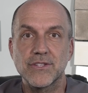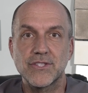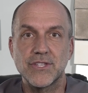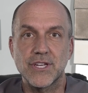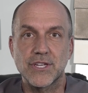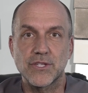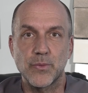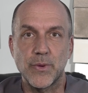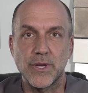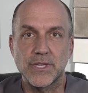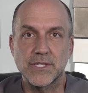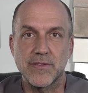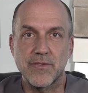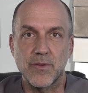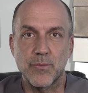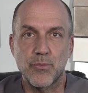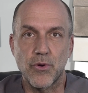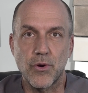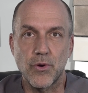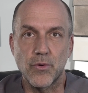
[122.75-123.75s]
6 weeks of
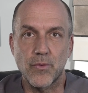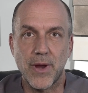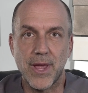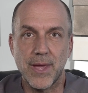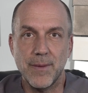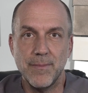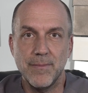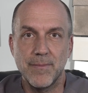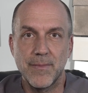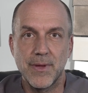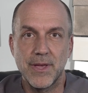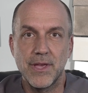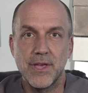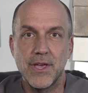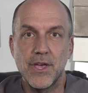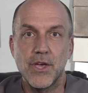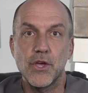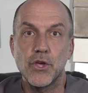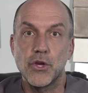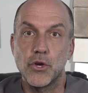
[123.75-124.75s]
the program,
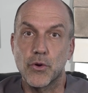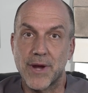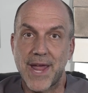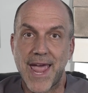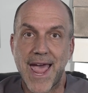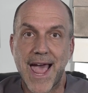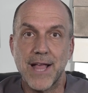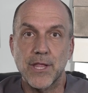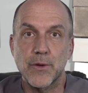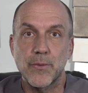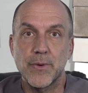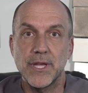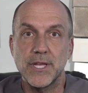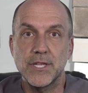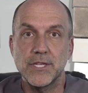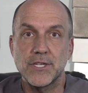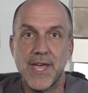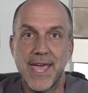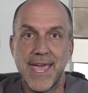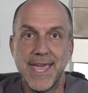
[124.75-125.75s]
your calorie
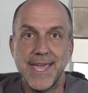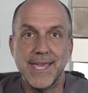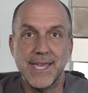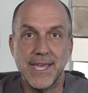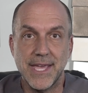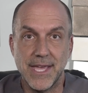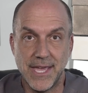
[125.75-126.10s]
intake